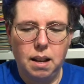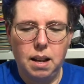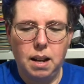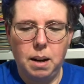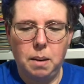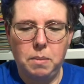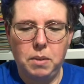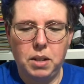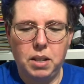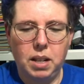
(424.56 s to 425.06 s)

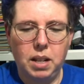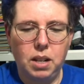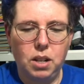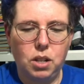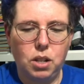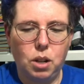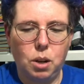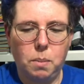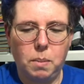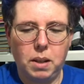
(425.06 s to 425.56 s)
And I'm just going to
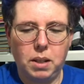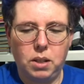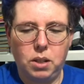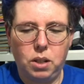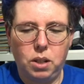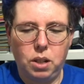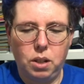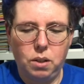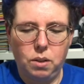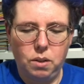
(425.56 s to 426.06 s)
show them all
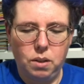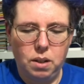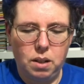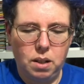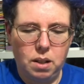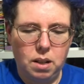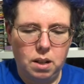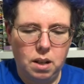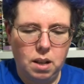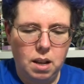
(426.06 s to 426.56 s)
to you,
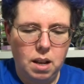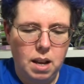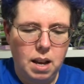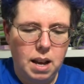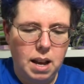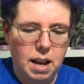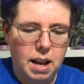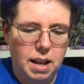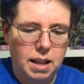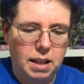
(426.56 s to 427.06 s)

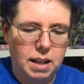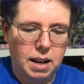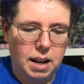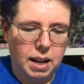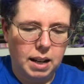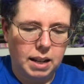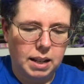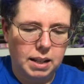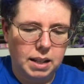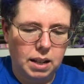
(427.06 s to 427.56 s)
and then
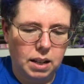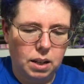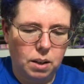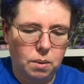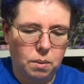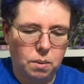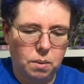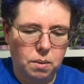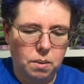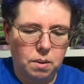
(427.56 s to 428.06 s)
I can tell
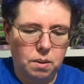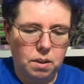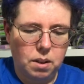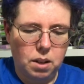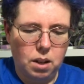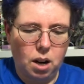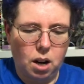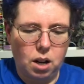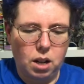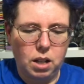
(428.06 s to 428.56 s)
you
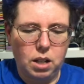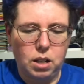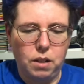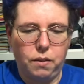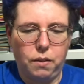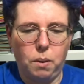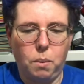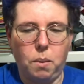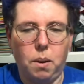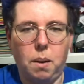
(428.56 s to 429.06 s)
yardage
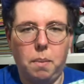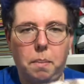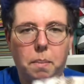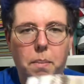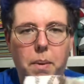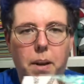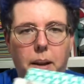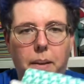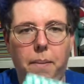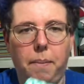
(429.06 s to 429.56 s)
if you want,
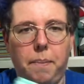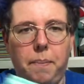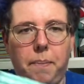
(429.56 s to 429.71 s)
but